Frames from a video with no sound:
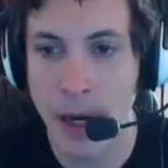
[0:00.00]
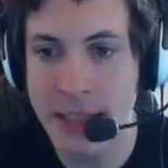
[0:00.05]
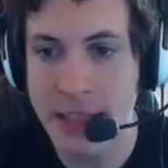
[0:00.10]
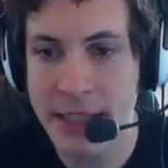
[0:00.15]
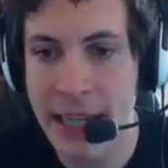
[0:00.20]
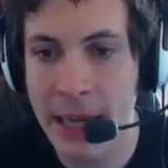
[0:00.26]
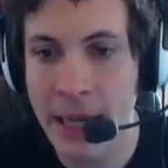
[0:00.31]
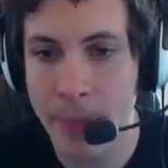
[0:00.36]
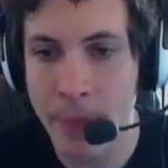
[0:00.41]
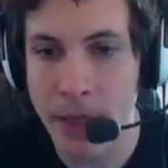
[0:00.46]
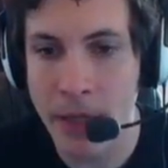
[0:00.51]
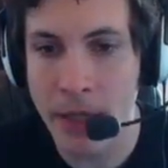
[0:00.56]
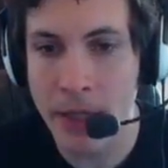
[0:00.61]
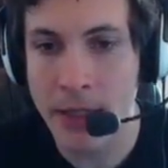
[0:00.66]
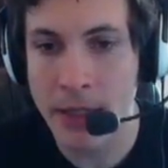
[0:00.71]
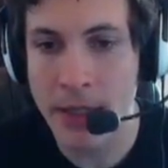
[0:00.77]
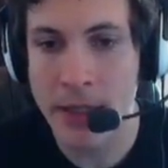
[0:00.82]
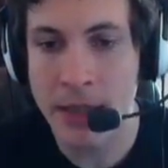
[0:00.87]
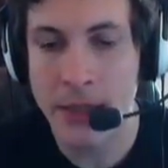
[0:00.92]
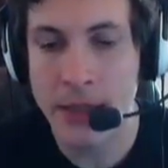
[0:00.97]
Sheep.
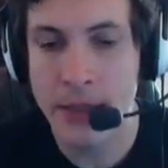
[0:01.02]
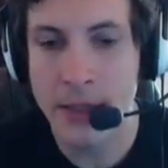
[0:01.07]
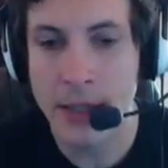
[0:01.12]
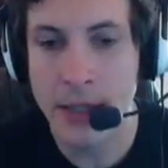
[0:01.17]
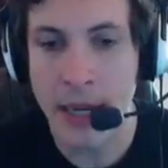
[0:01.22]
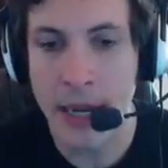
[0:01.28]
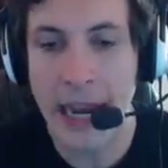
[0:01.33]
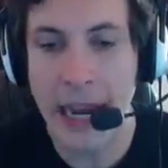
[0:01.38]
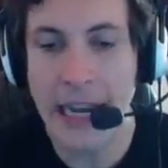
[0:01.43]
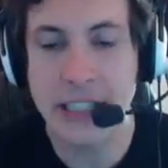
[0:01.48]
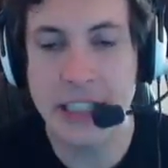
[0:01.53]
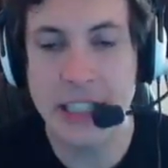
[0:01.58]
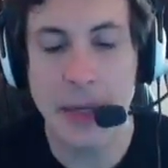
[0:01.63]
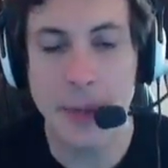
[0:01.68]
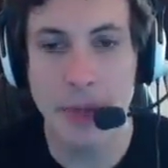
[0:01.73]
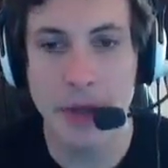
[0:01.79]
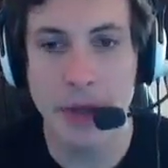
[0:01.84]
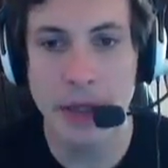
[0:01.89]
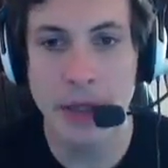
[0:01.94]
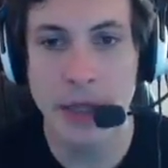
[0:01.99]
Hey sheep.
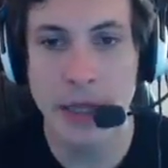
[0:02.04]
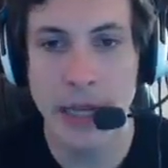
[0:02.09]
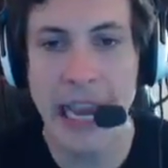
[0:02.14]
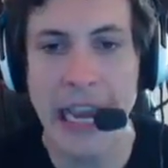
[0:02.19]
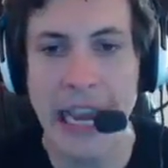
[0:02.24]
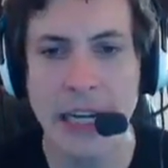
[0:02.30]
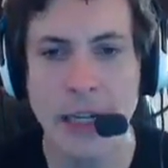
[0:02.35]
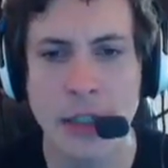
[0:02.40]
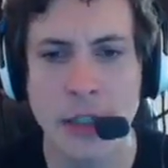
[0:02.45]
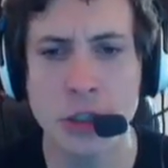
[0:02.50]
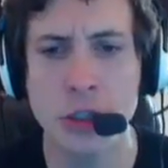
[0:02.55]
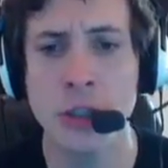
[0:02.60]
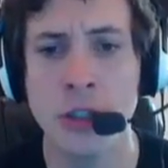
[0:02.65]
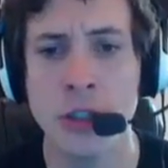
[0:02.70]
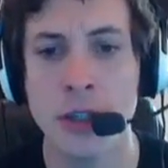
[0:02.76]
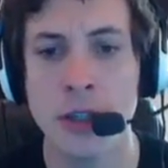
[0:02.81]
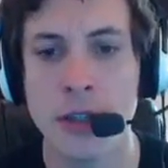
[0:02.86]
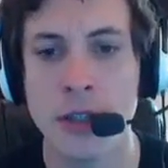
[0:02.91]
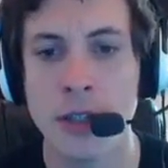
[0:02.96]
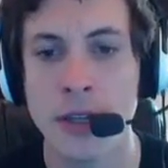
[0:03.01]
Hey, shh.
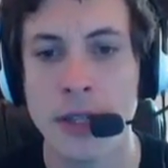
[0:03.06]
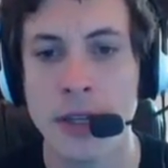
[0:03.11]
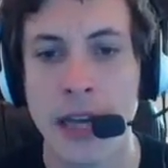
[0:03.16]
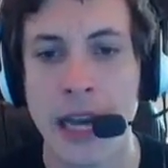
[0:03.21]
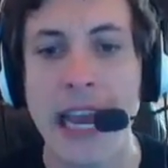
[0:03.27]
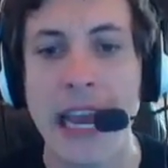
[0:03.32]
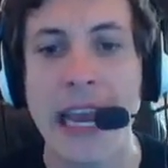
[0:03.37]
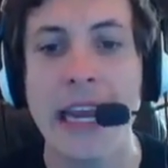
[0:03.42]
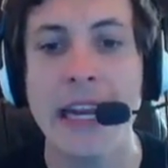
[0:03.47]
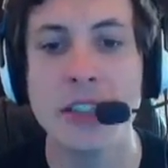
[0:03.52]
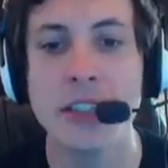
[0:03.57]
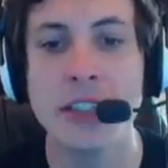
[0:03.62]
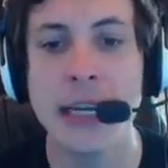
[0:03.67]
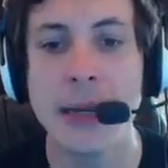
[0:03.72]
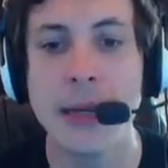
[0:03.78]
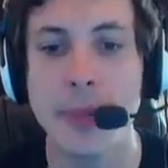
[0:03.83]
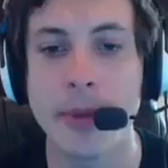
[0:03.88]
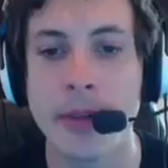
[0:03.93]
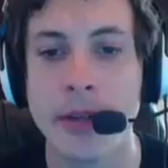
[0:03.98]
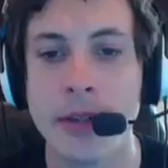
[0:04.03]
Hey
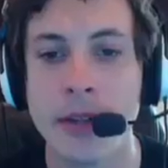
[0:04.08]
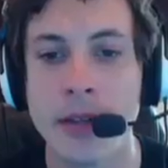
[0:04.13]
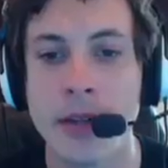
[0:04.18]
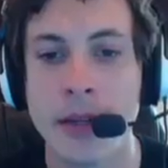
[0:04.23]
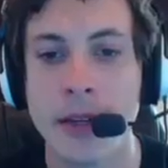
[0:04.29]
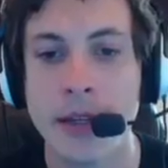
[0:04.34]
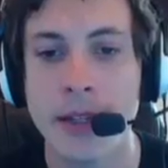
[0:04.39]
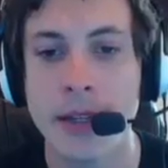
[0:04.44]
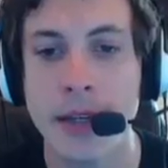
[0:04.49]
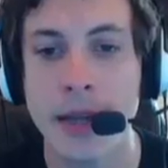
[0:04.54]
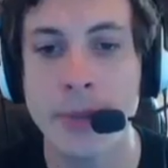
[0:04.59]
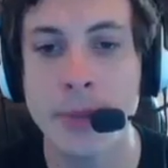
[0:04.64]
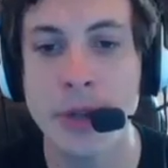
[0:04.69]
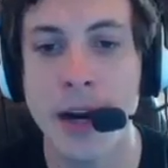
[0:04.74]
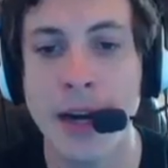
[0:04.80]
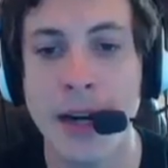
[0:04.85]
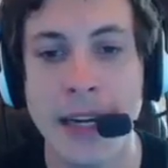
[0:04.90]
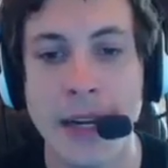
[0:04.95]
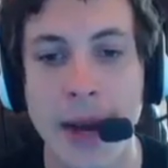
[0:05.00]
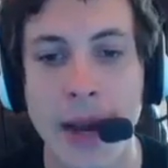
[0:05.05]
sheep. I'm
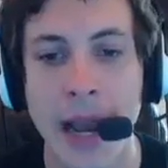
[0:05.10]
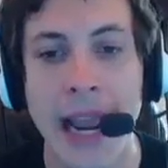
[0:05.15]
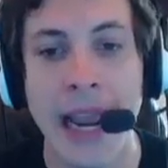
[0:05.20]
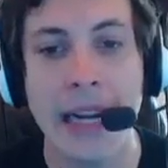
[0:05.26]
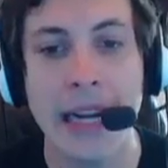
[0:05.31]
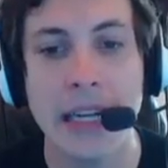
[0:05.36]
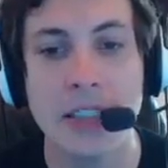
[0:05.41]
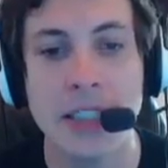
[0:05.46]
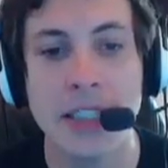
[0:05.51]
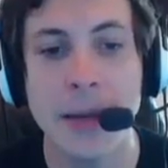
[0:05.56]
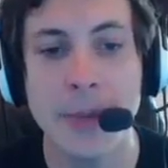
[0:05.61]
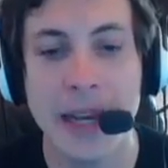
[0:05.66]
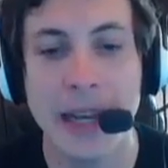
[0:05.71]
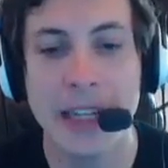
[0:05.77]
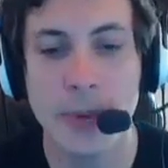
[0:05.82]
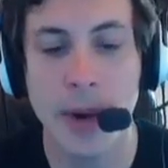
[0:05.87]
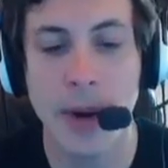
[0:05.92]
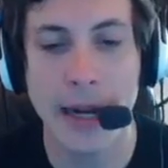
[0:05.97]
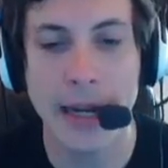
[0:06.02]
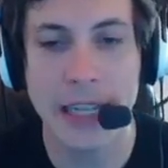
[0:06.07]
talking to you. Hey sheep,
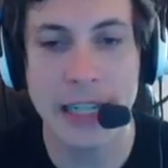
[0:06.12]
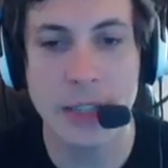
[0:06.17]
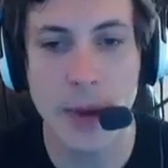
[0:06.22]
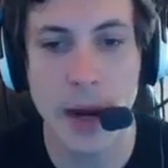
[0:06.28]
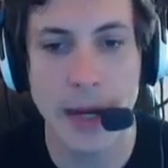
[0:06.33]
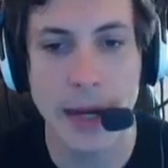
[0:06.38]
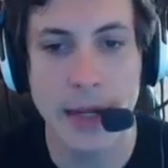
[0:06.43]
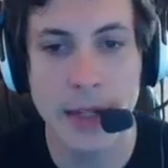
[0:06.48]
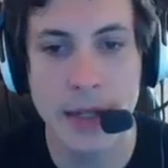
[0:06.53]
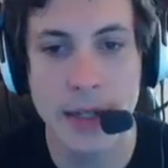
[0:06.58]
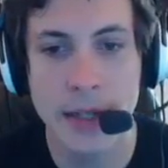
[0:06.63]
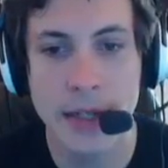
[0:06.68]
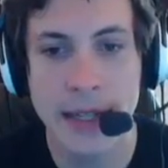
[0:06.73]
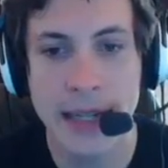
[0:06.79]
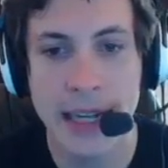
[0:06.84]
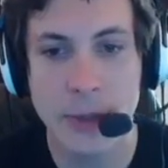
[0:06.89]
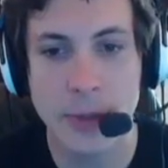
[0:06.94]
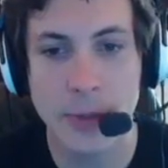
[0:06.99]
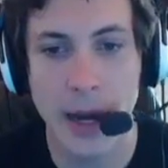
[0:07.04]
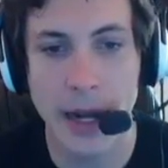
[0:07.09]
guess what? Guess what?
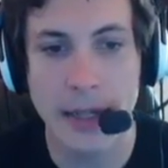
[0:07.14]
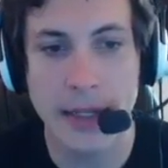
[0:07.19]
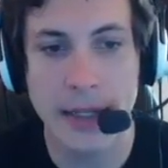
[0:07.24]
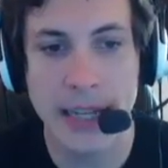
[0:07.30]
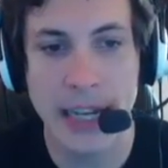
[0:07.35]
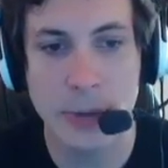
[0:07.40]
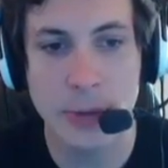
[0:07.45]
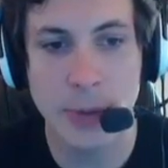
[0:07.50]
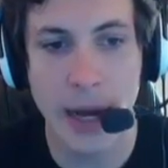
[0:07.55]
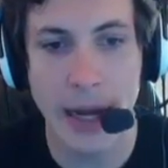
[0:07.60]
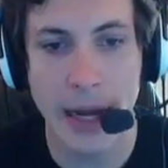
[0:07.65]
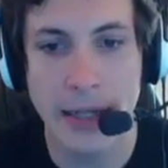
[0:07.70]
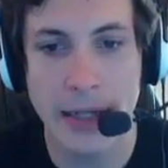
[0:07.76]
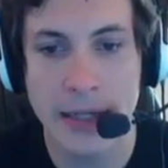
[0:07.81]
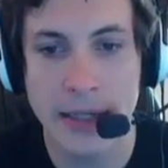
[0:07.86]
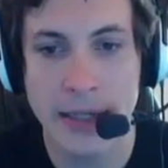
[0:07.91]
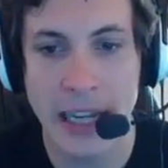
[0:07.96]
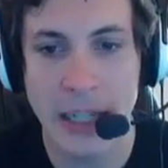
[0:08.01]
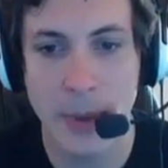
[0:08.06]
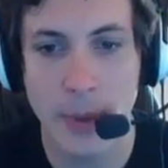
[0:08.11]
Guess what? Guess what?
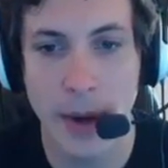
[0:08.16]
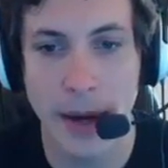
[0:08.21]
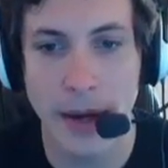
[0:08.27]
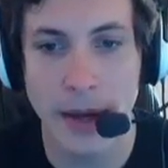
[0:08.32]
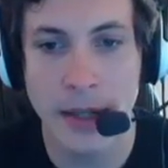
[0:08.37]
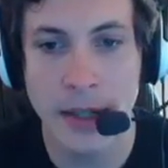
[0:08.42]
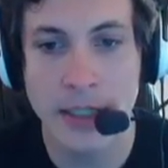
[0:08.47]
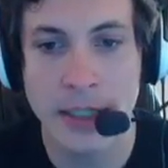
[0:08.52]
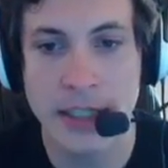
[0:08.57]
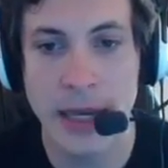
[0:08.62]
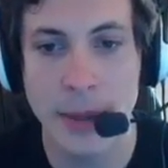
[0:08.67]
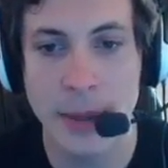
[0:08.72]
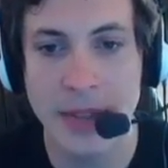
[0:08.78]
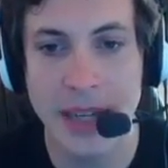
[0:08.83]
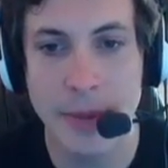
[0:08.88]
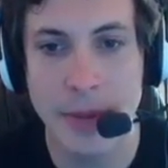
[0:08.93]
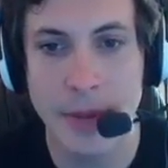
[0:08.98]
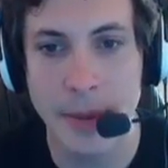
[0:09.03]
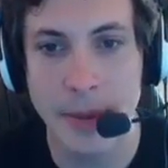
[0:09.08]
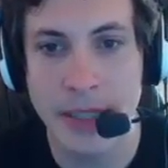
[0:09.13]
Guess what? Sheep,
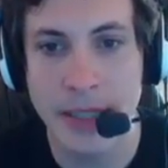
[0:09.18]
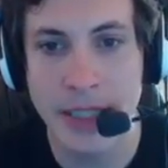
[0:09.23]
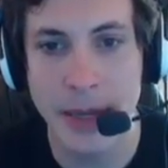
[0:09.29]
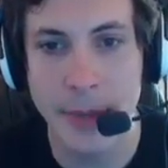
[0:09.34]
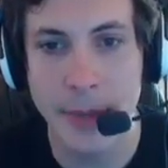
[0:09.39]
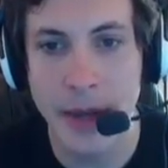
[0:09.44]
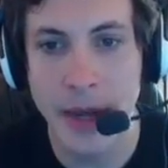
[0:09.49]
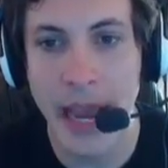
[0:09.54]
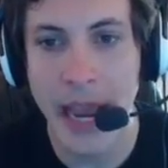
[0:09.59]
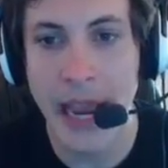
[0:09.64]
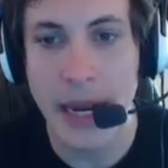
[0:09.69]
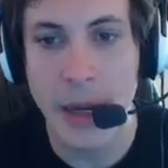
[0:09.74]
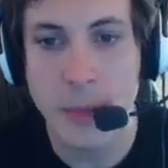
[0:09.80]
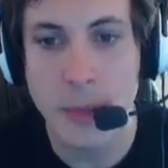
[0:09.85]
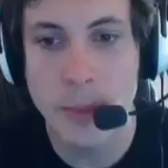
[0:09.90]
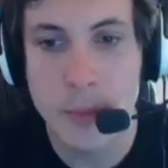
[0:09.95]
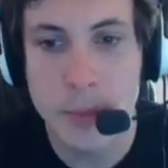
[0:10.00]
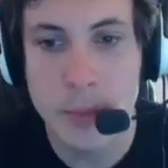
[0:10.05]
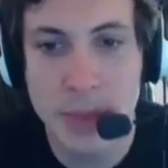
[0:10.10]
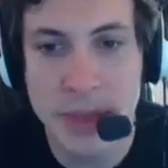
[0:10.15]
sheep, sheep, sheep. Hey,
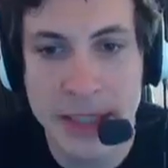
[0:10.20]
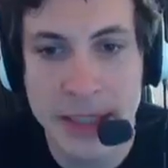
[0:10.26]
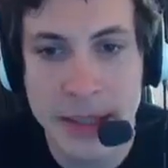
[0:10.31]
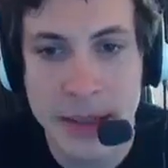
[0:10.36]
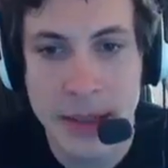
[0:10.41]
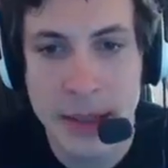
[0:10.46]
psst.